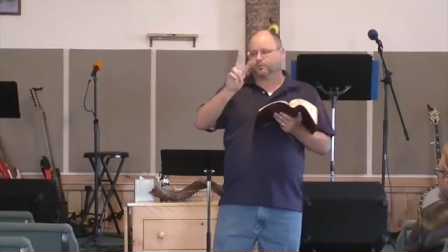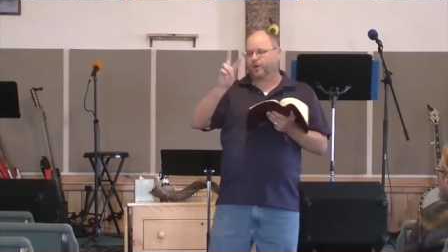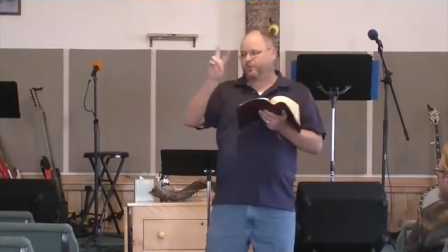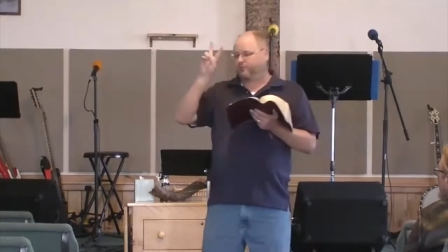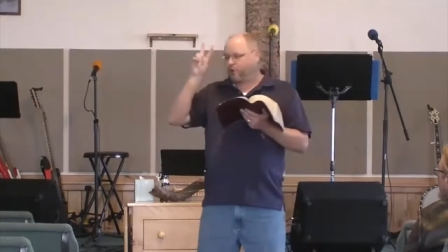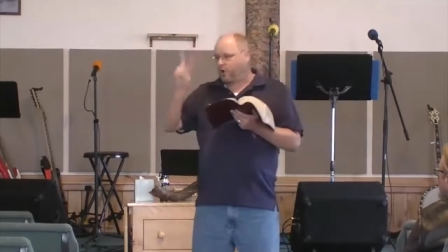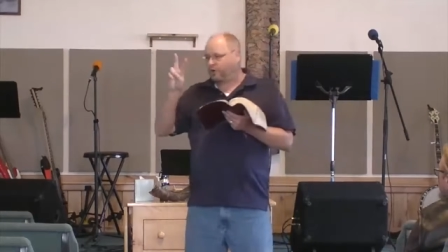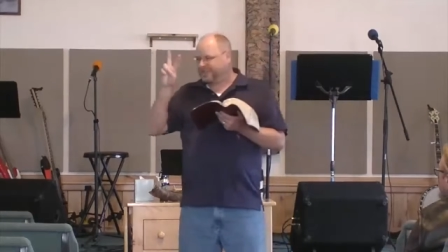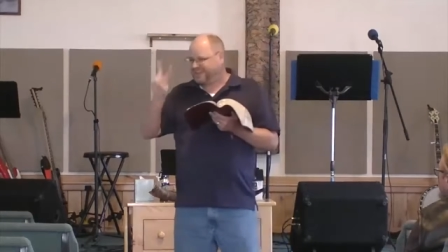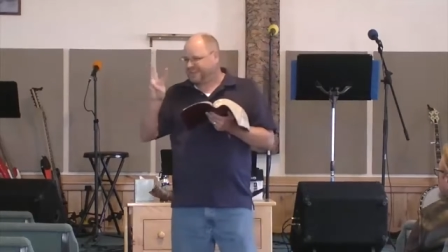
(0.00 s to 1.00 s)
But before
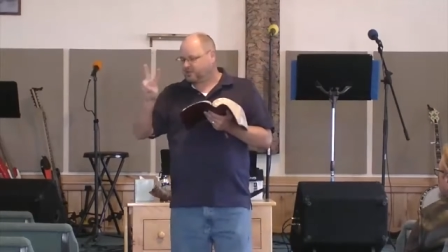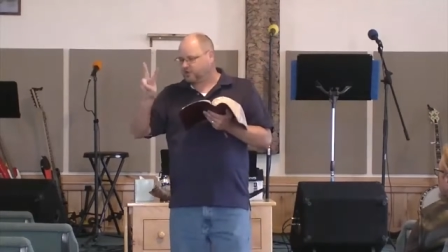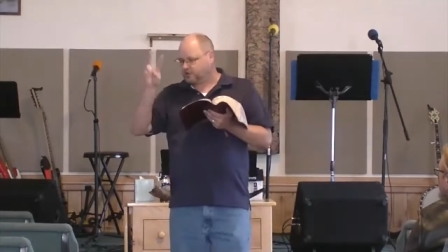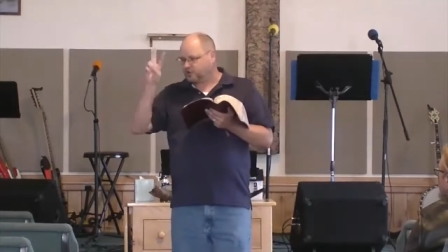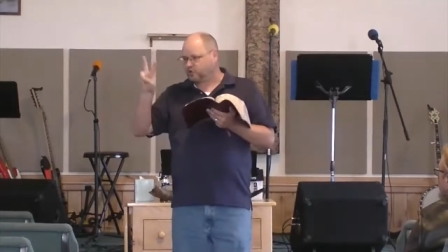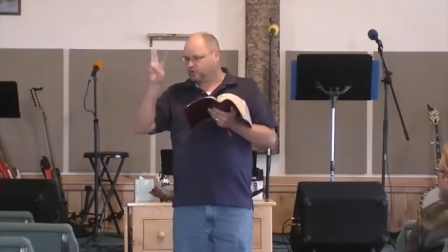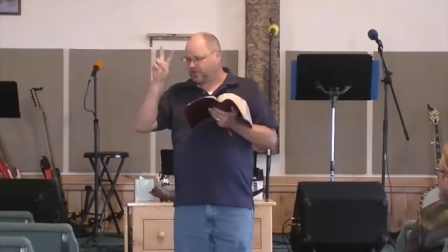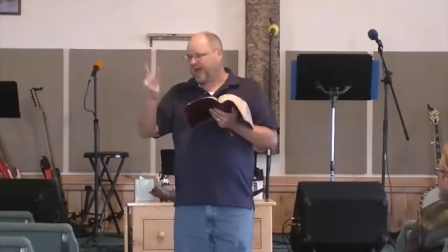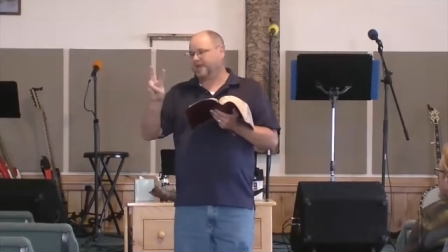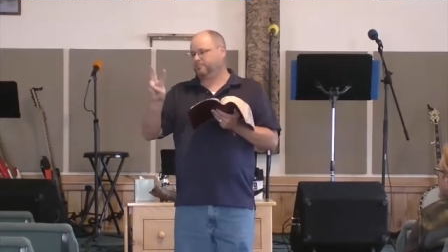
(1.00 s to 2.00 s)
we get to the two
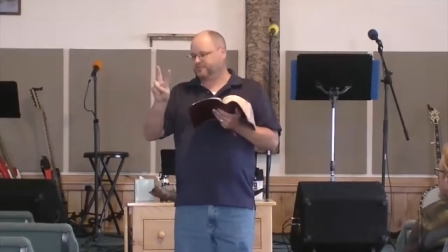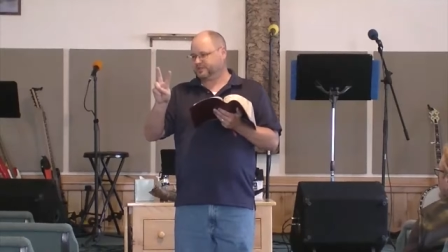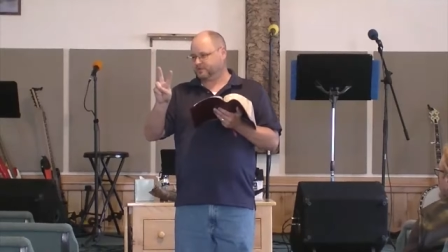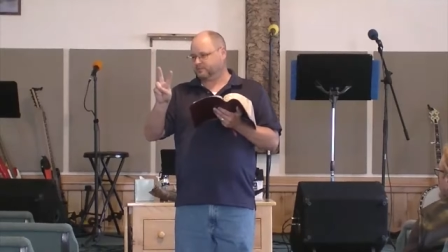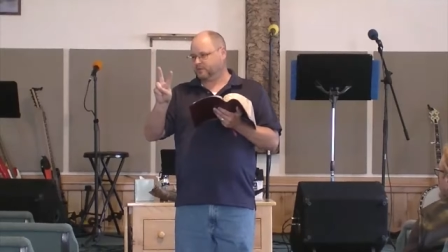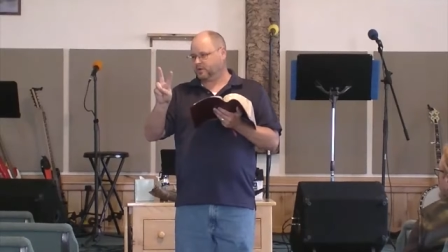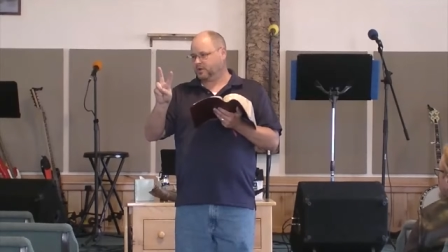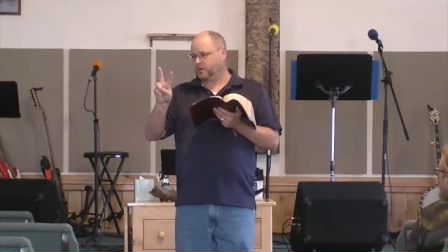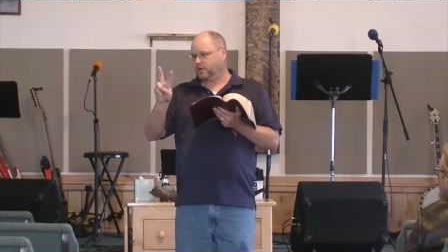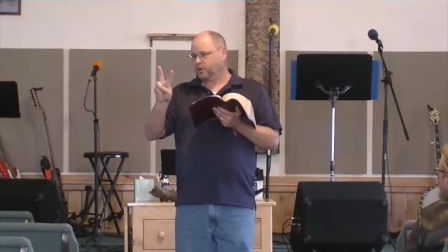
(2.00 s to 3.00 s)
types,
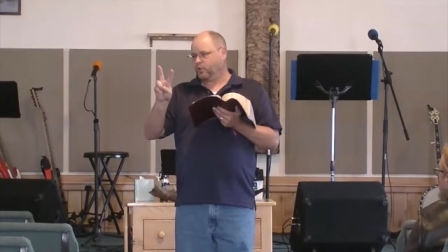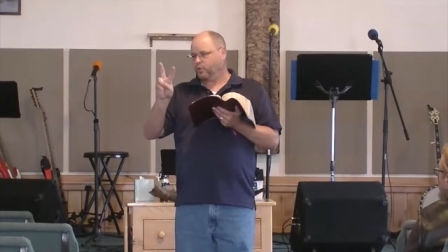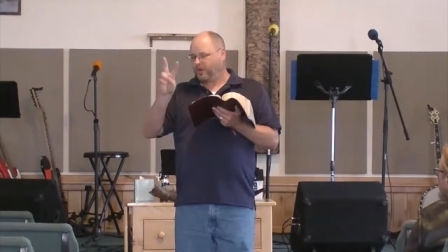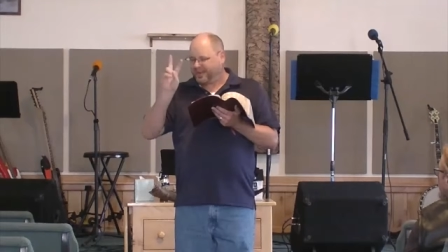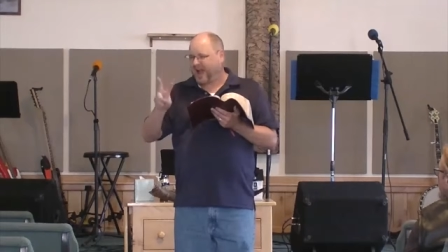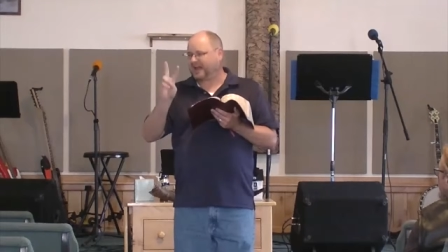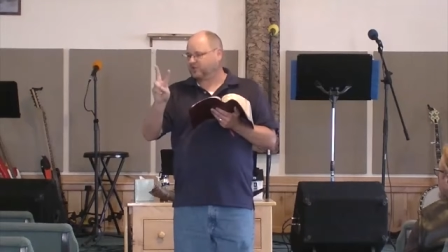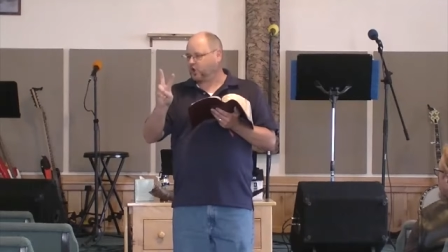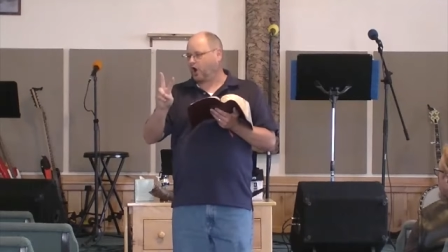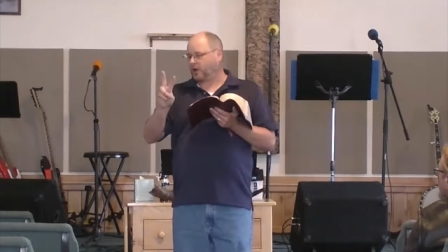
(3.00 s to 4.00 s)
we got
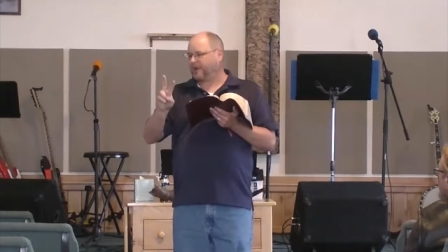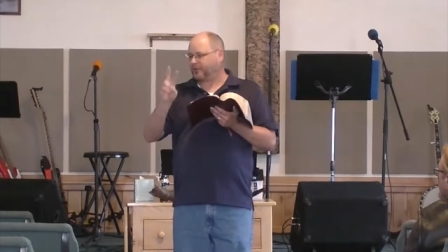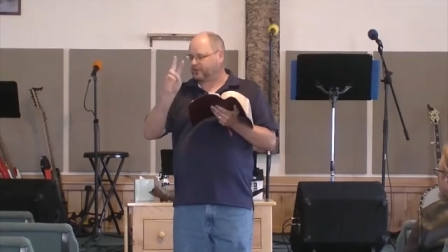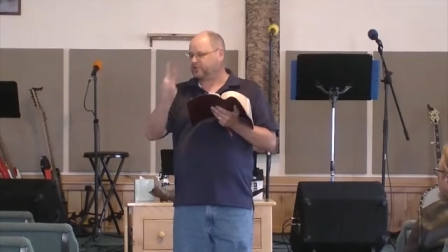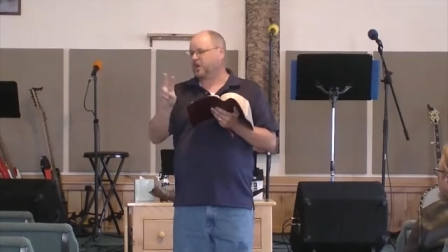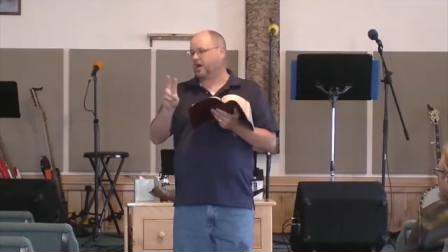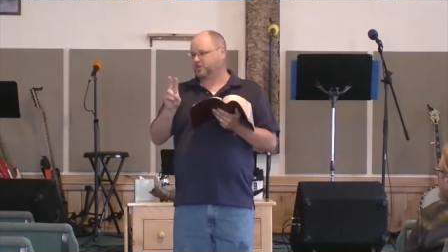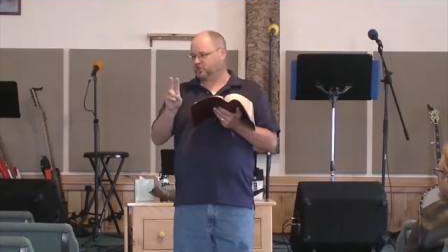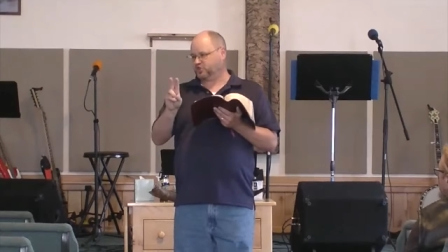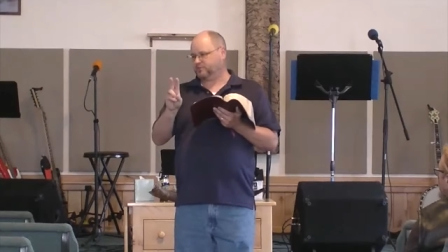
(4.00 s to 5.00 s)
to talk about the
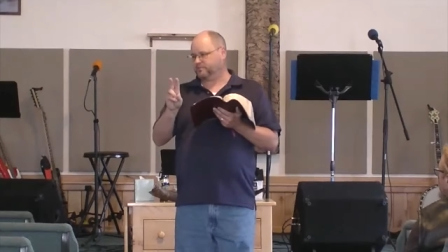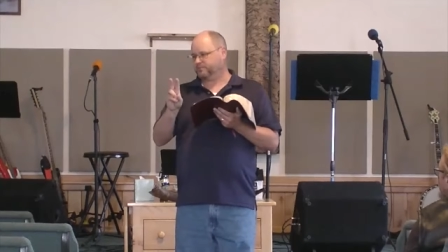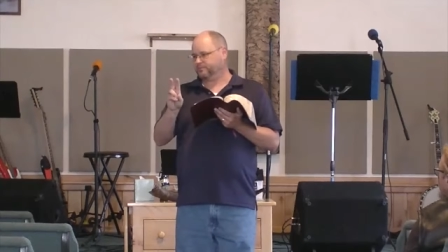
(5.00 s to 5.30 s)
judge.